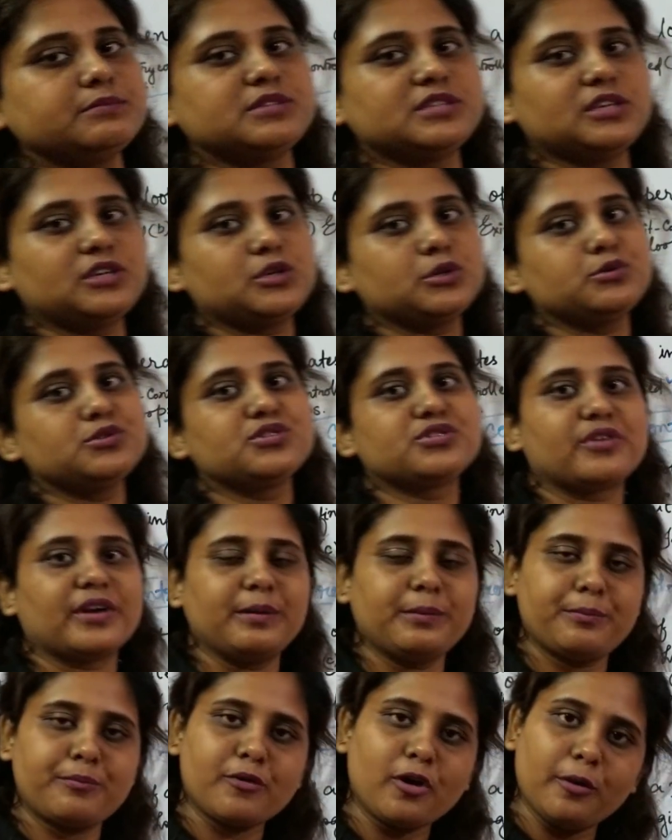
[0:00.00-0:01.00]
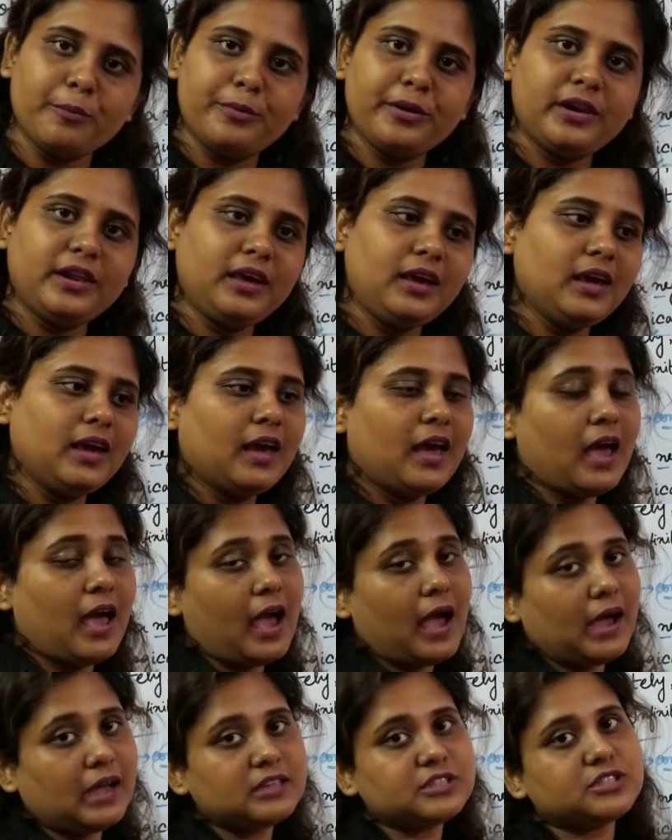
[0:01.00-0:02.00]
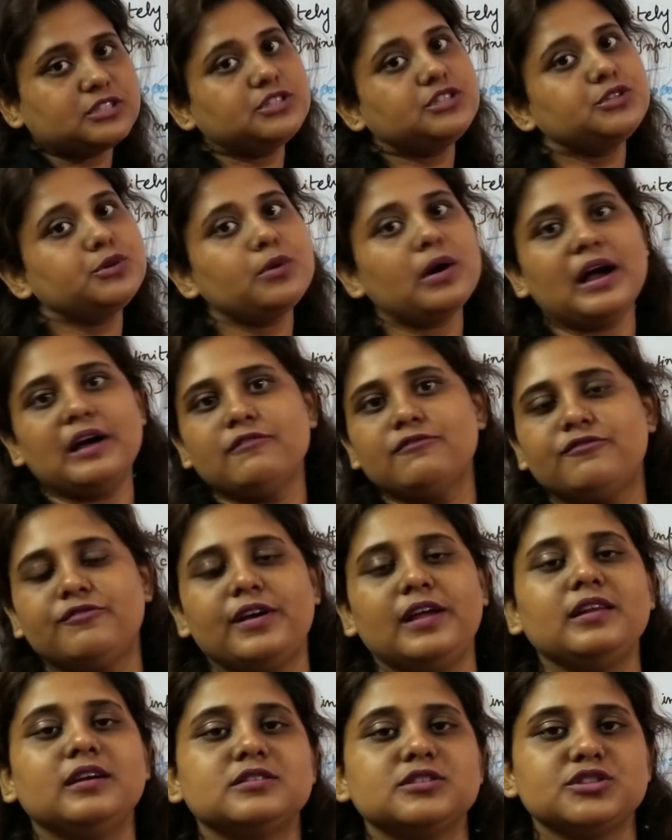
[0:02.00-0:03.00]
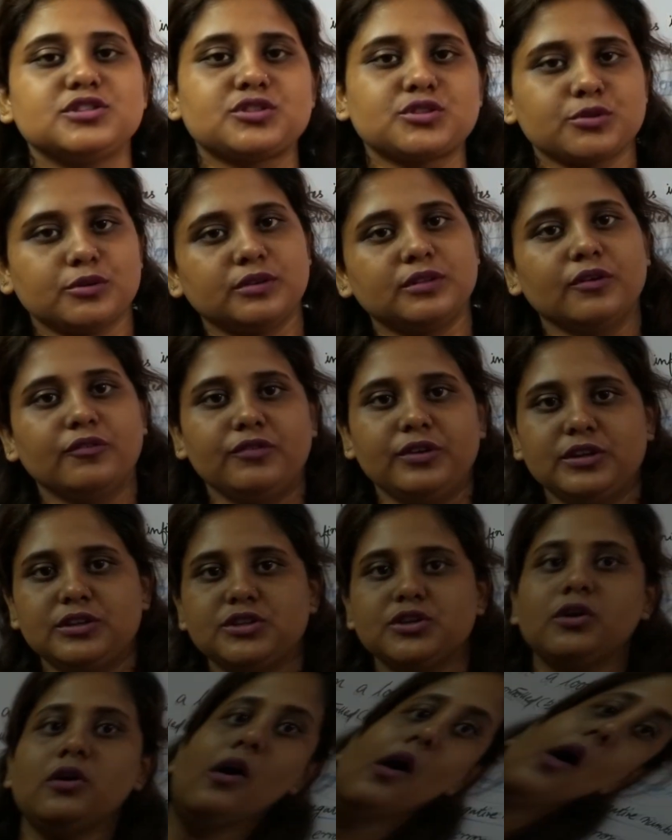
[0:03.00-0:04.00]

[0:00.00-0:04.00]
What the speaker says: MCQs right properly and you have well understood the video.